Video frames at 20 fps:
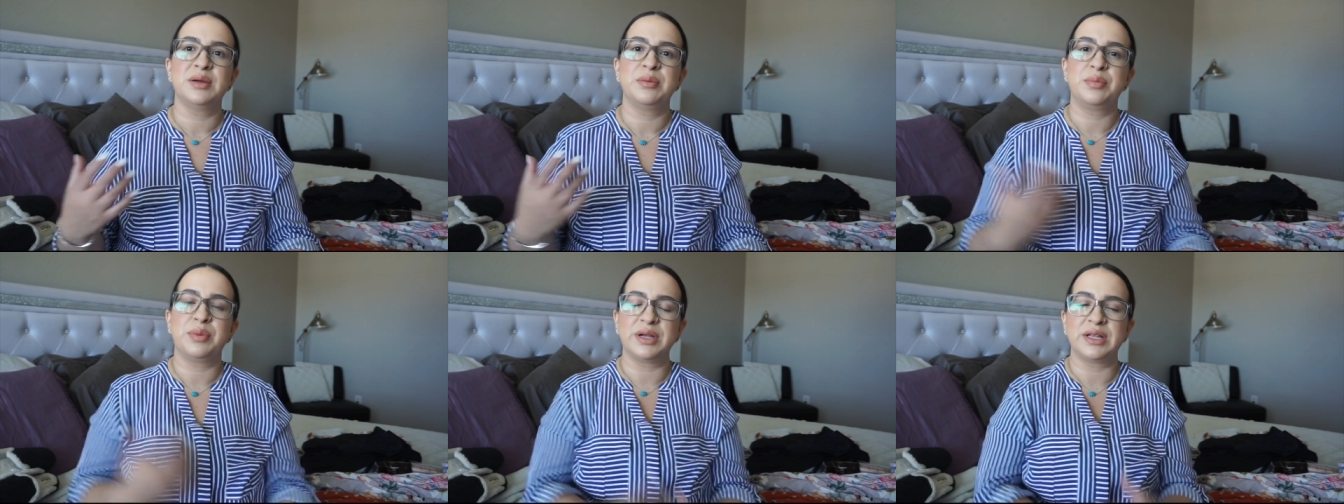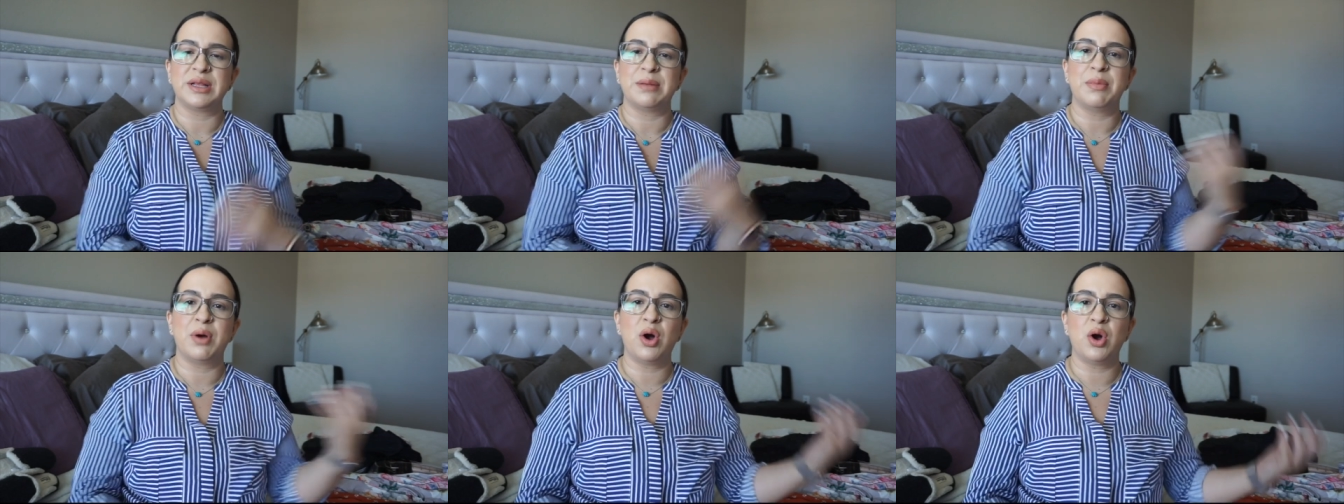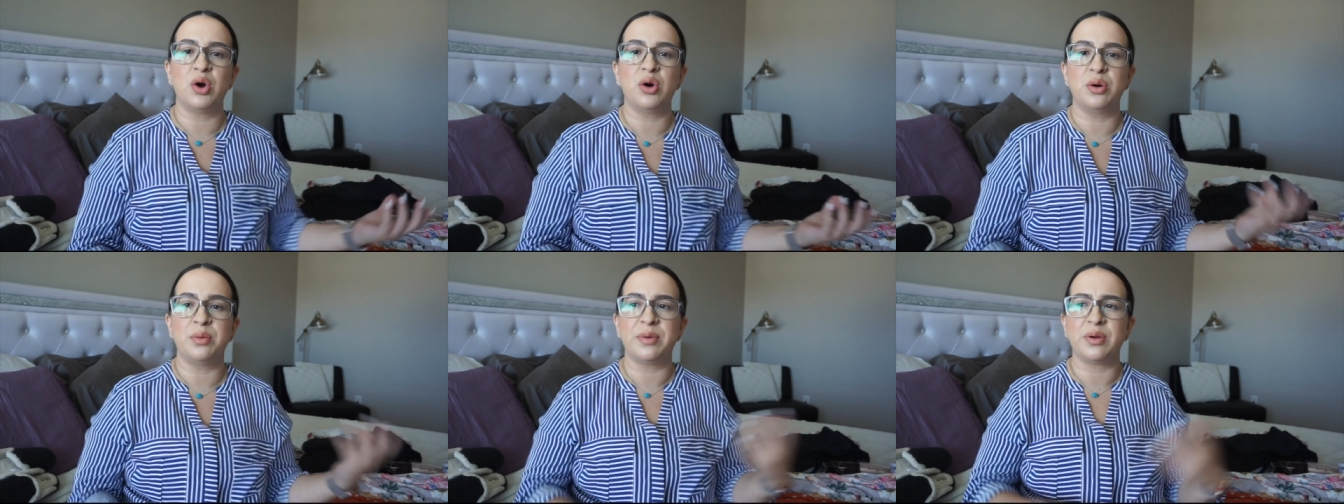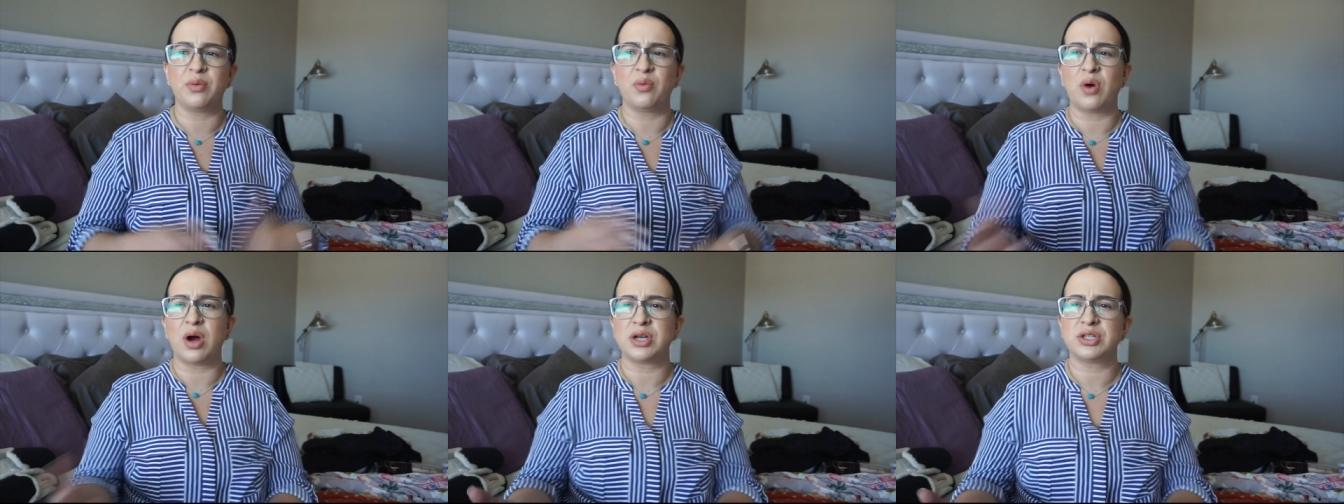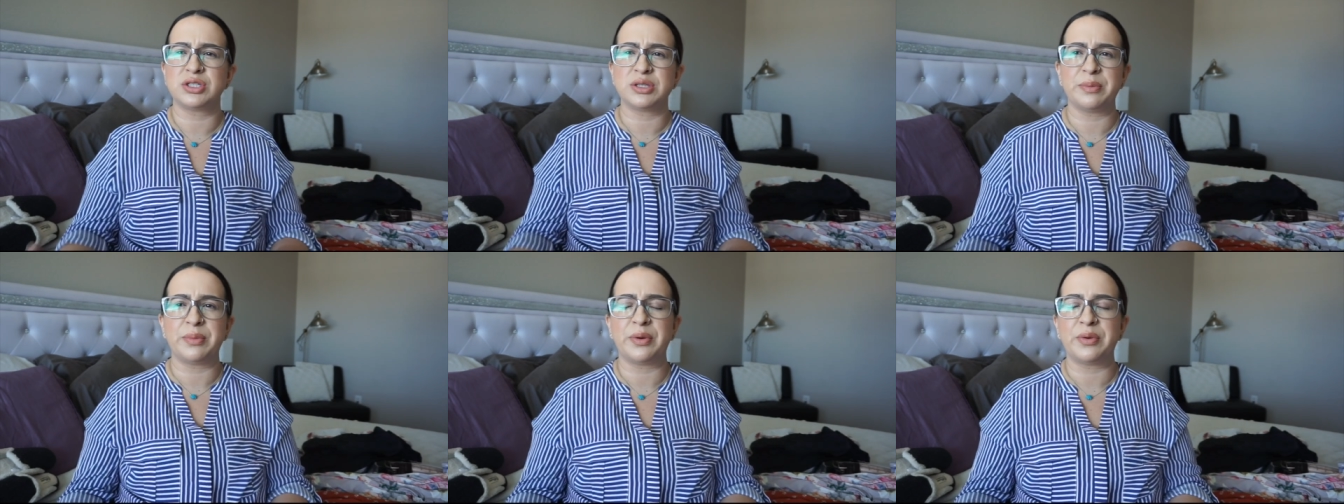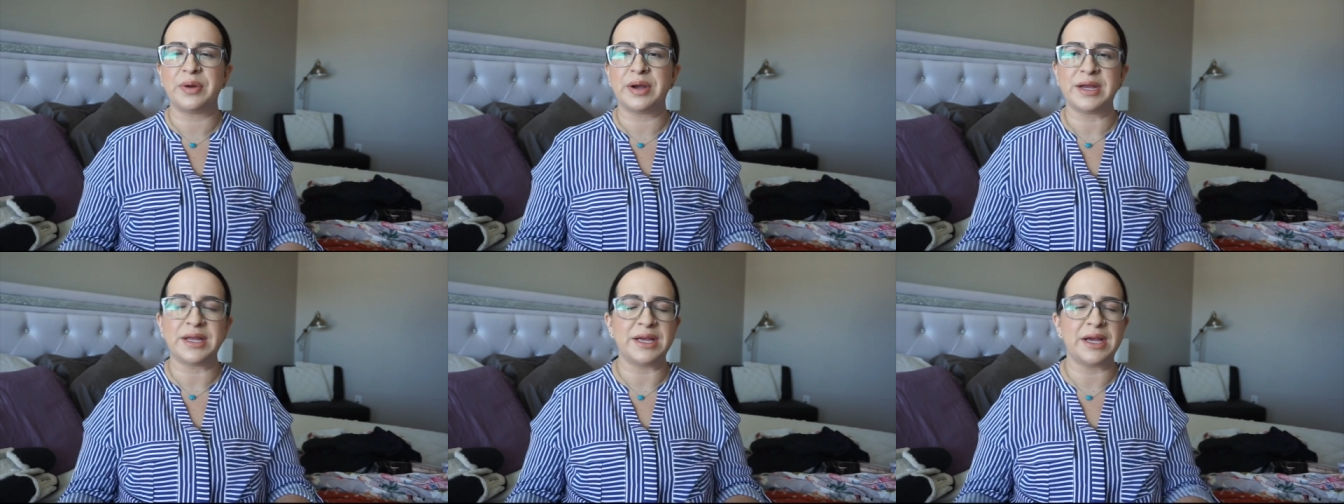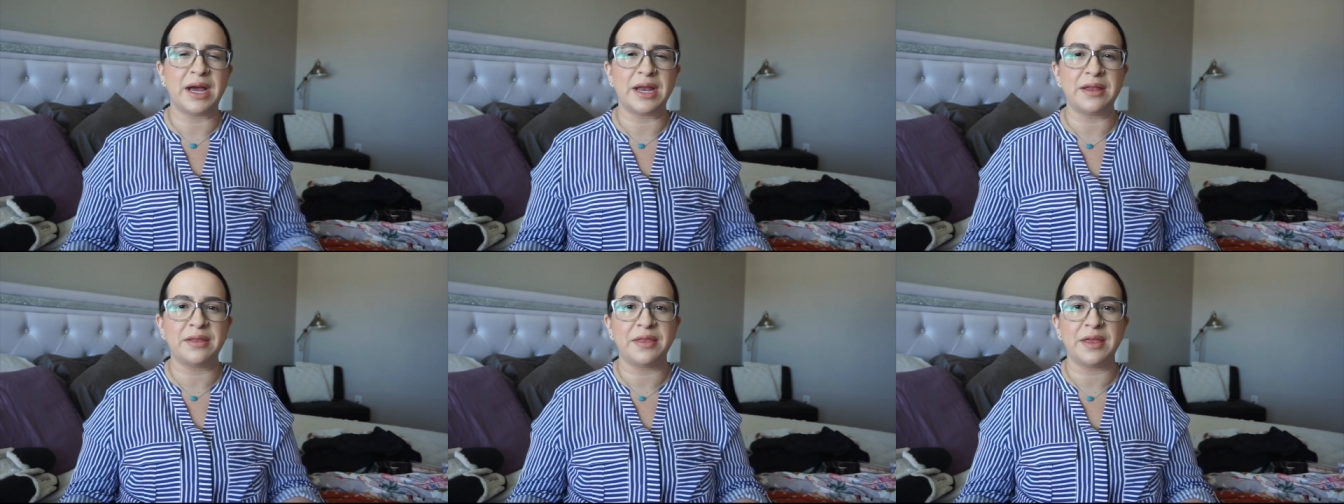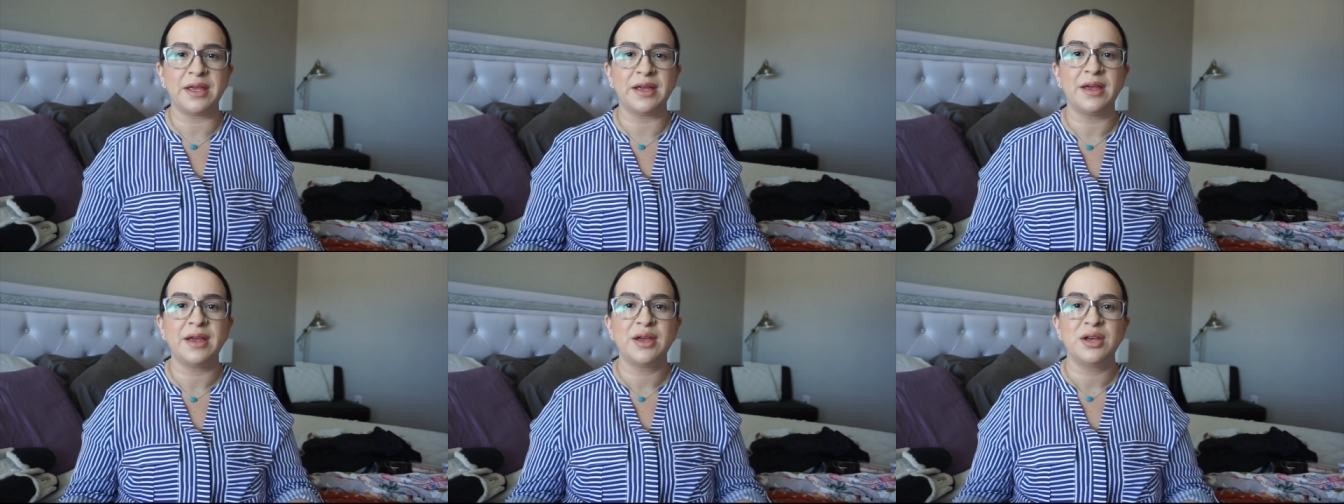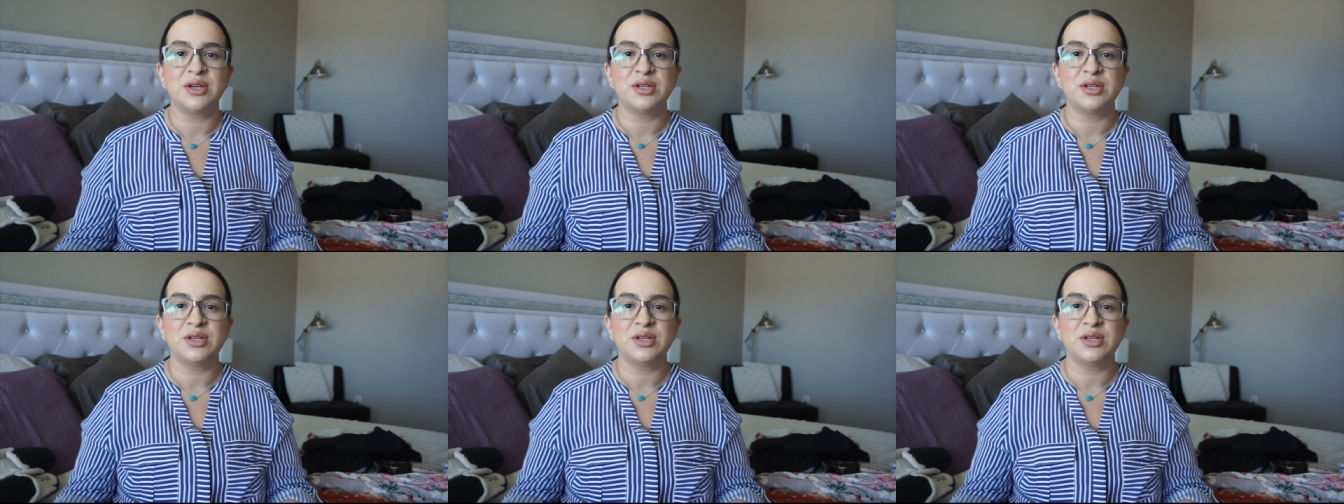bring them home and wash them already kind of thing.